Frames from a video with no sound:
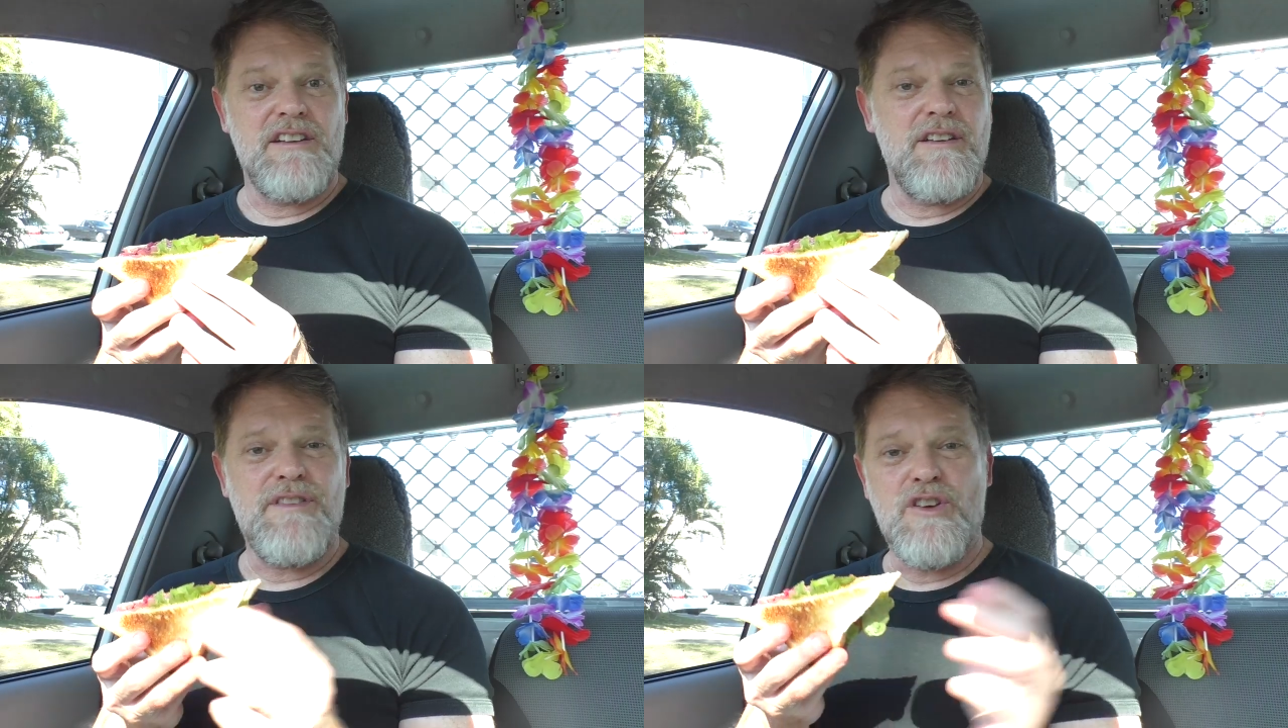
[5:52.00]

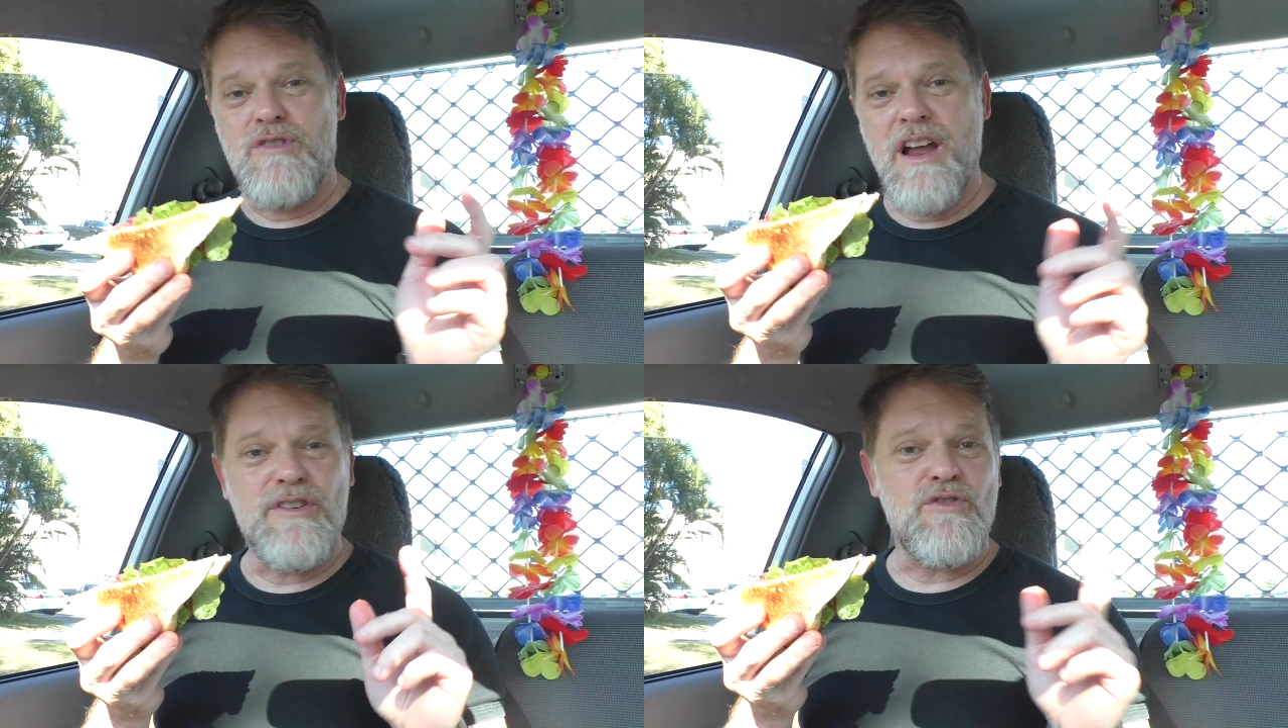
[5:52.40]
And if
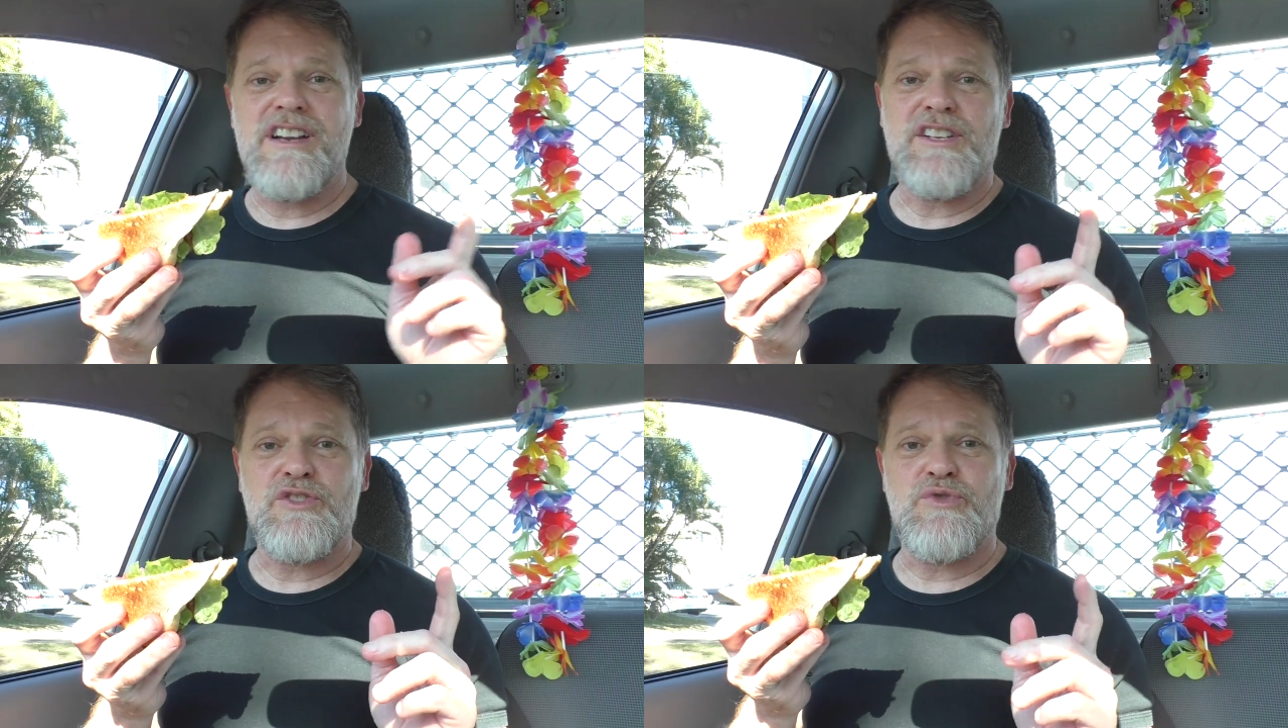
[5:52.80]
you're ever
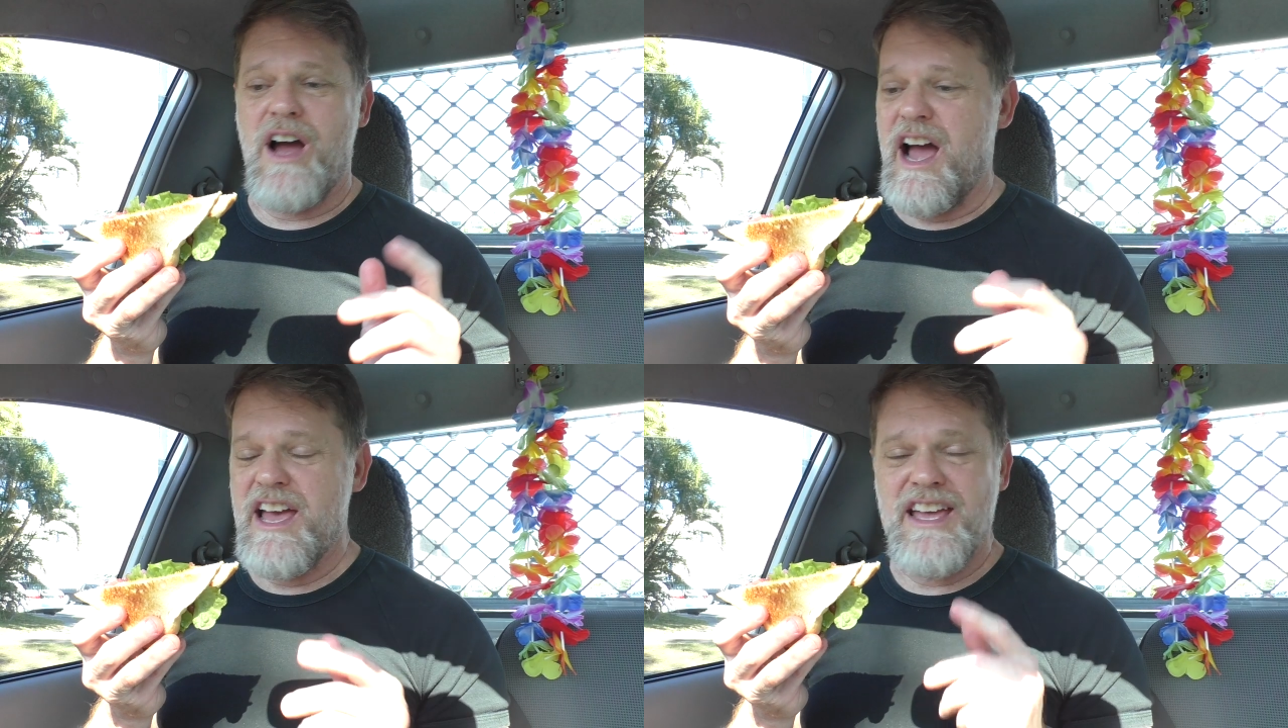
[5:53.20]
in
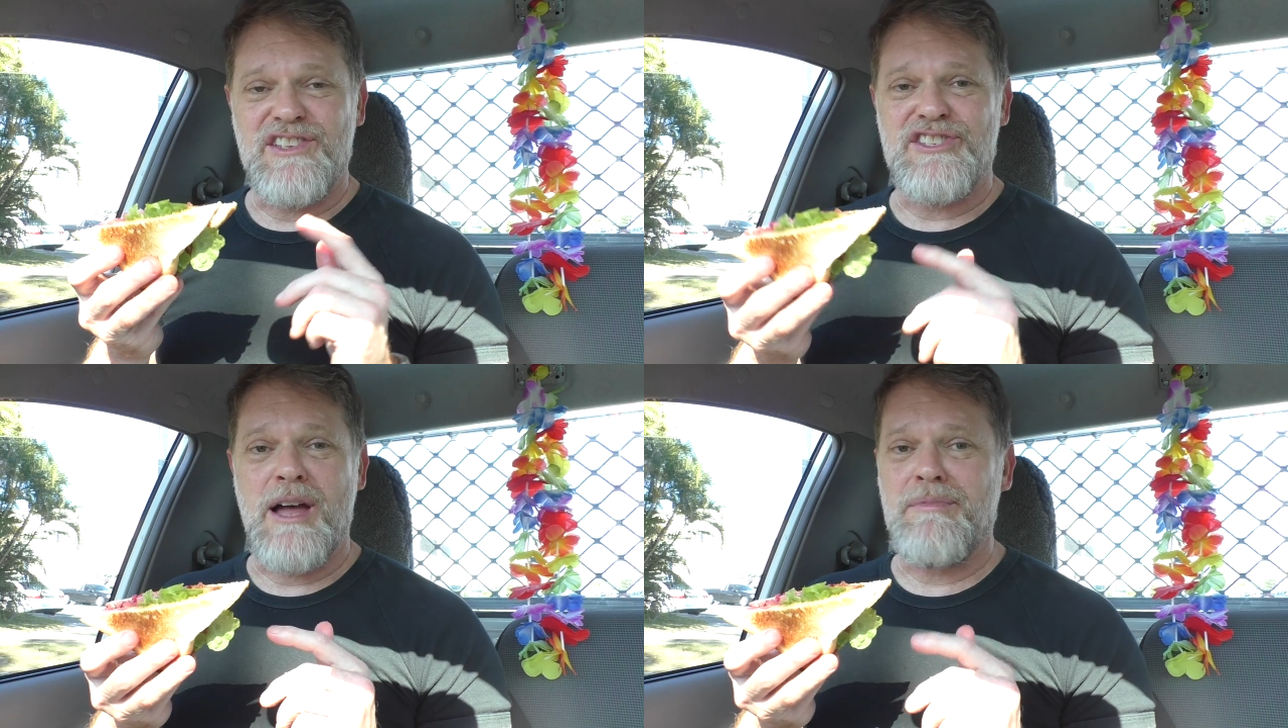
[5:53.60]
Australia,
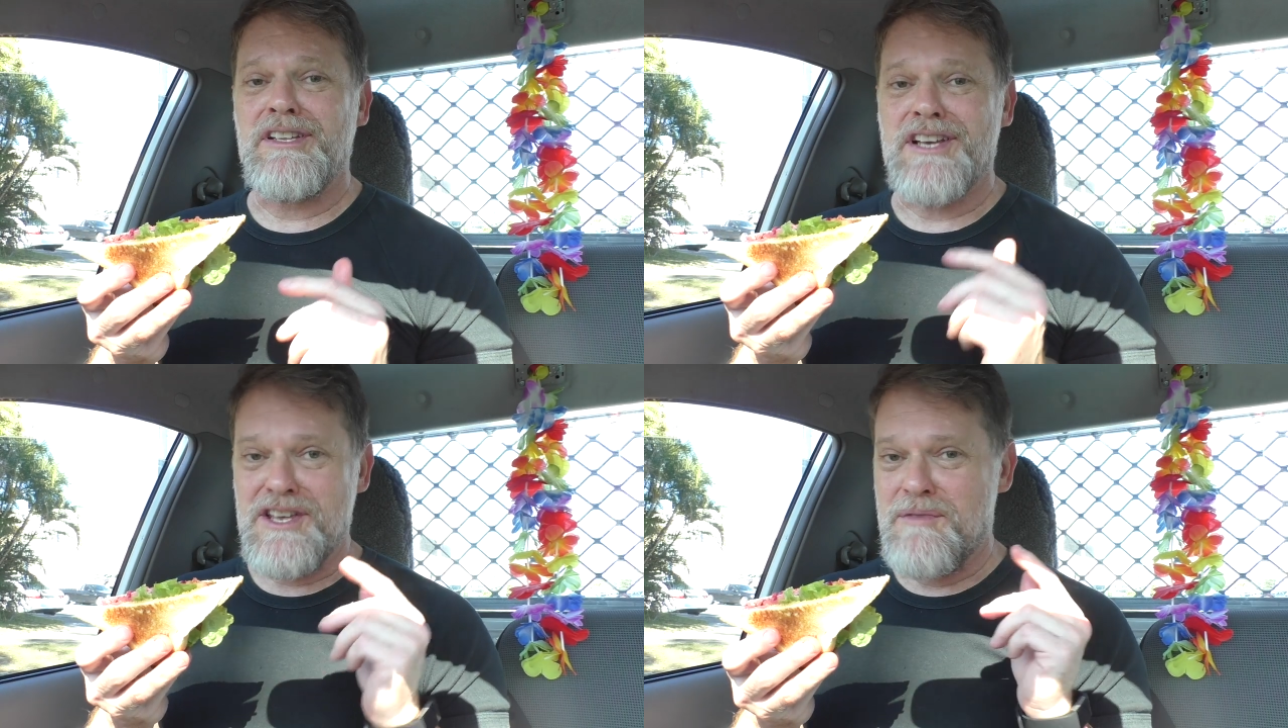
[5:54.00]
it's
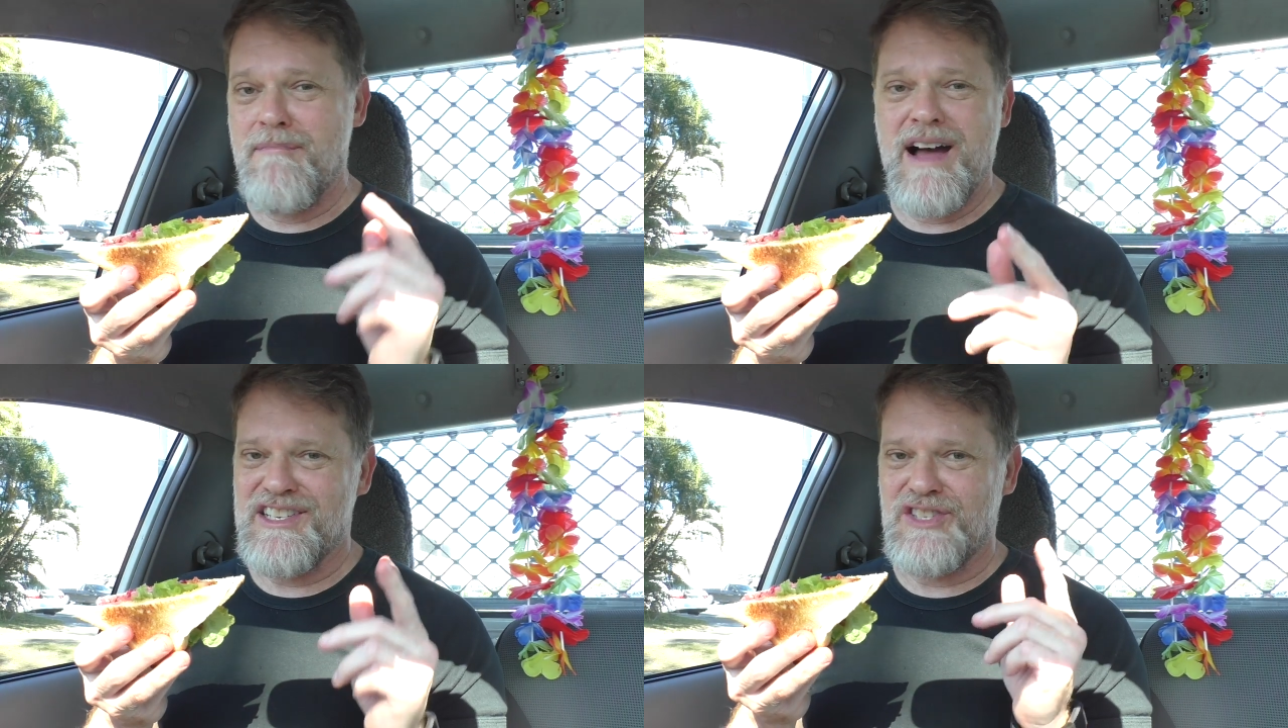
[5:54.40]
something that you
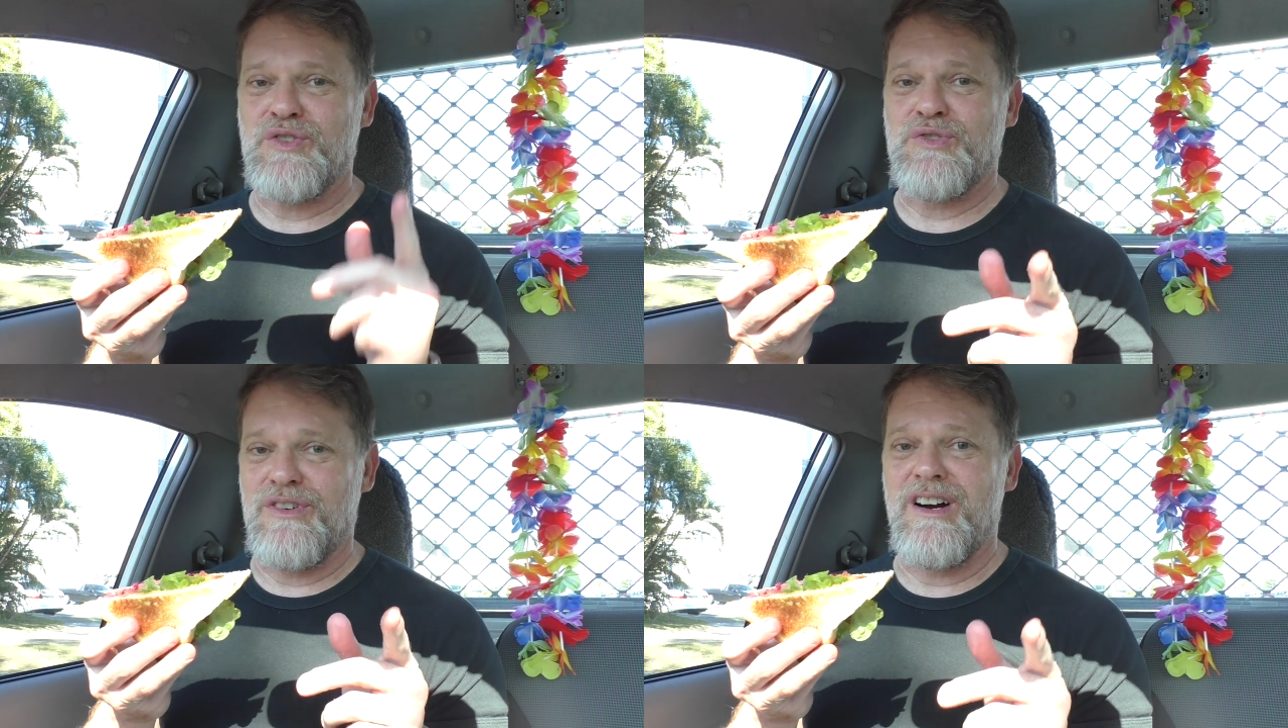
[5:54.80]

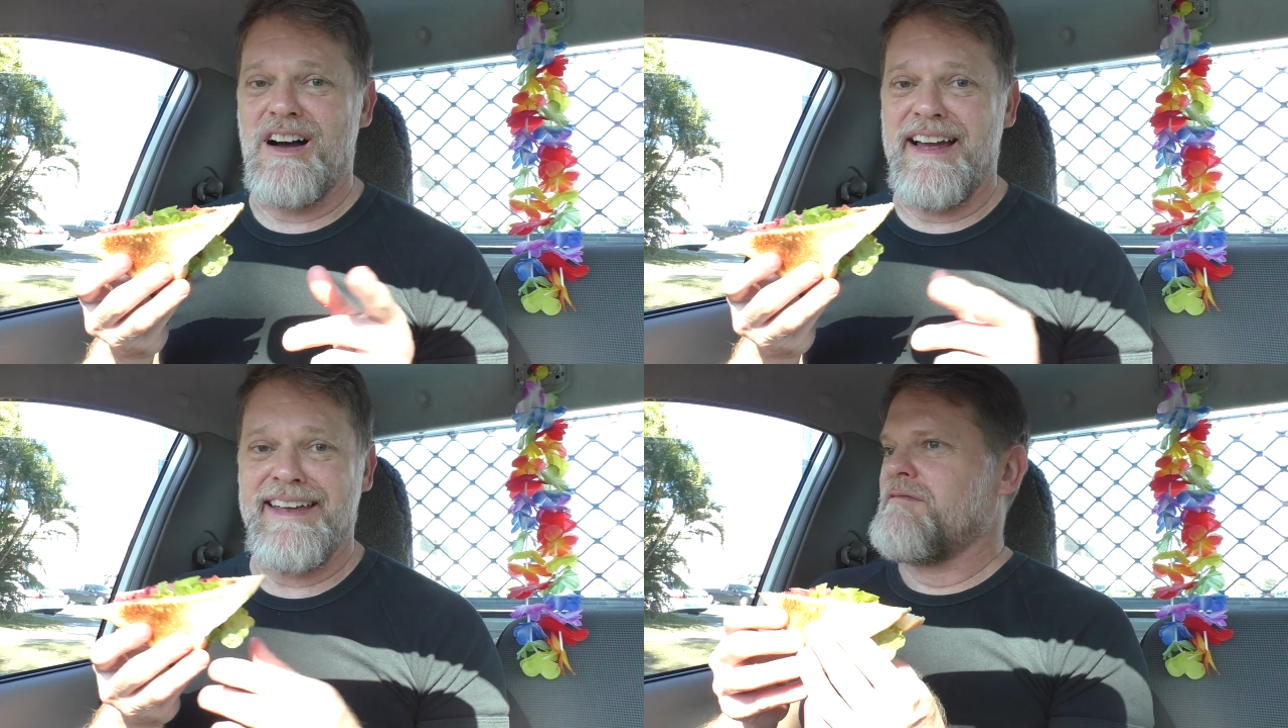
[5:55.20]
must
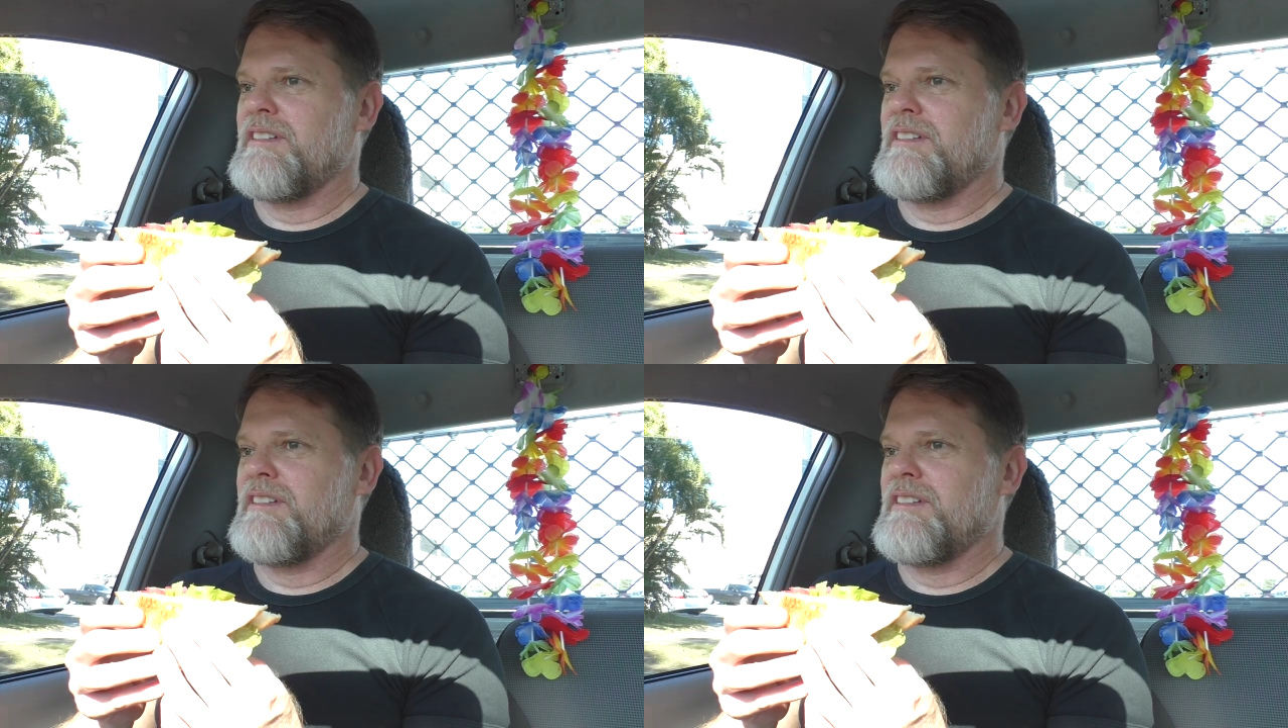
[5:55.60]
try.